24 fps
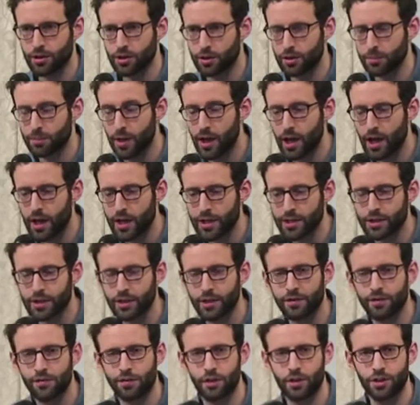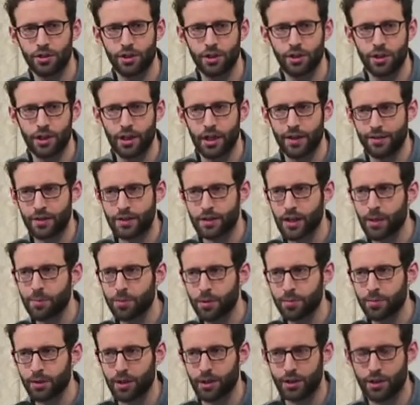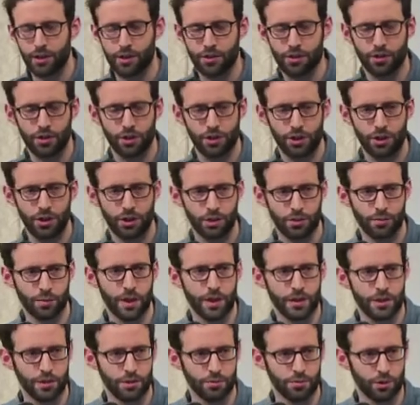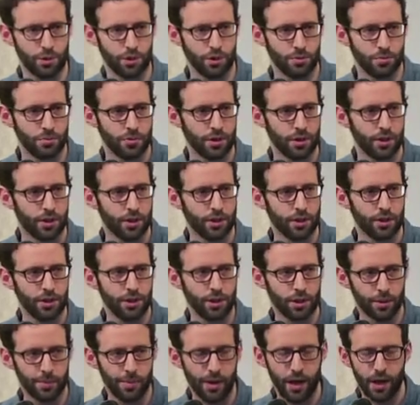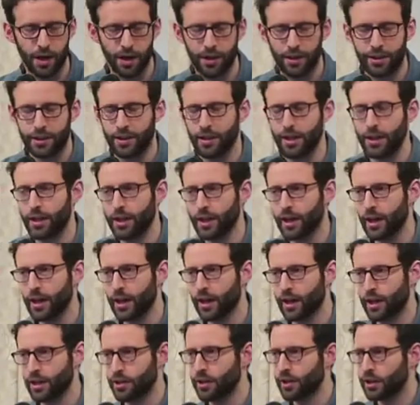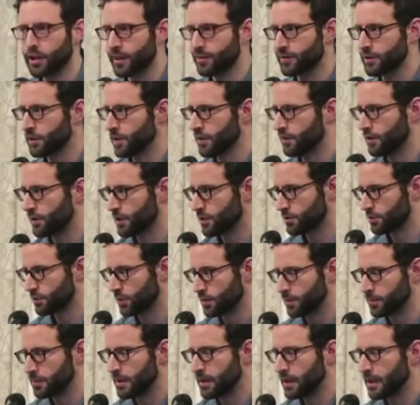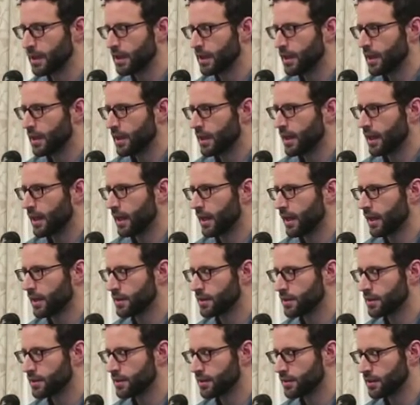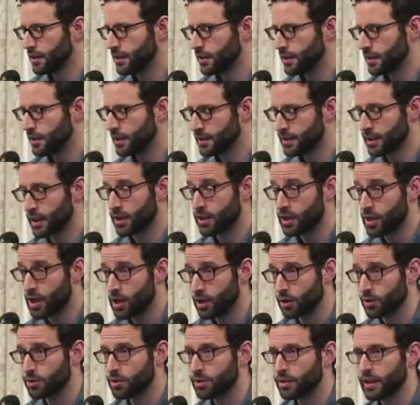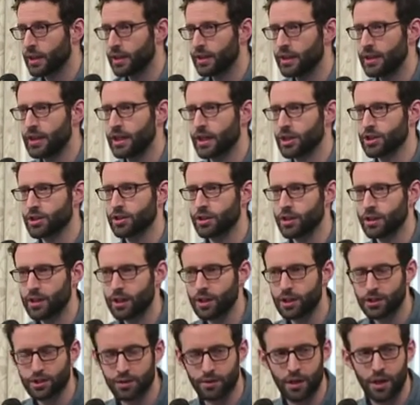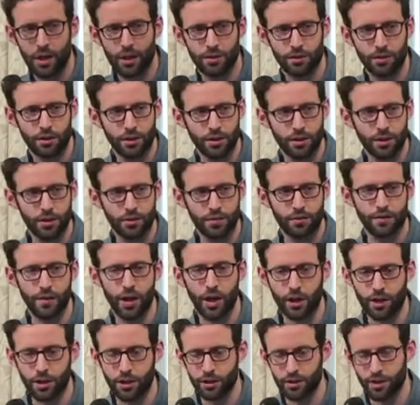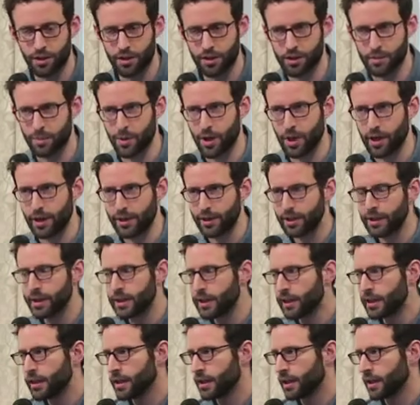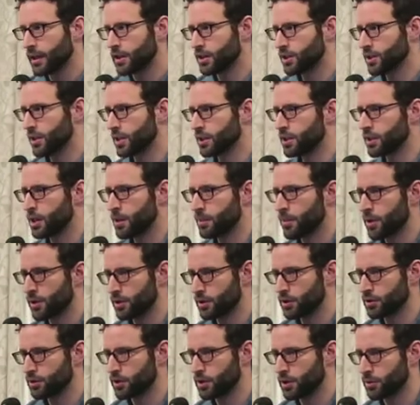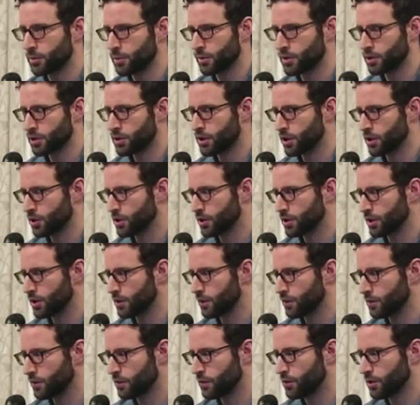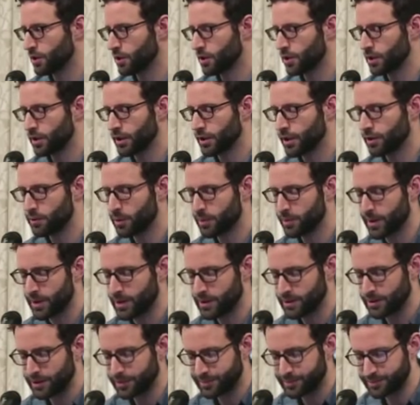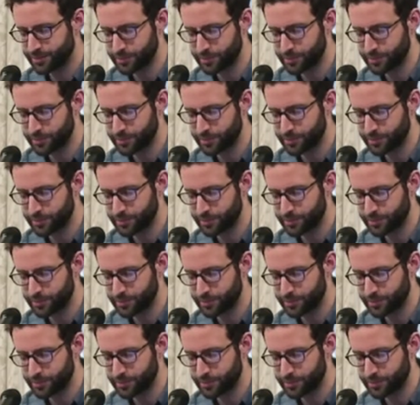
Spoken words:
her boss if she could have a supplement so that she could rent a room nearby and not have to live in this room. And he said no, and he actually kicked her out, fired her on the spot. And she ended up on the street with her children for 3 months.